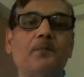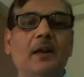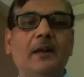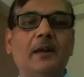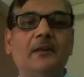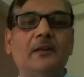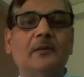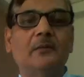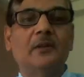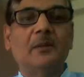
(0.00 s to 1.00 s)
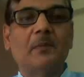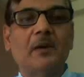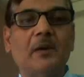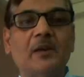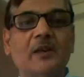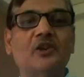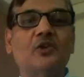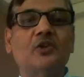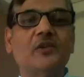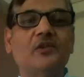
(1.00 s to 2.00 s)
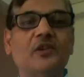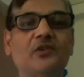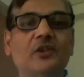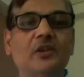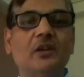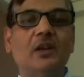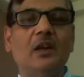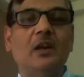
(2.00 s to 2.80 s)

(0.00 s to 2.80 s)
and they might have sequenced the gene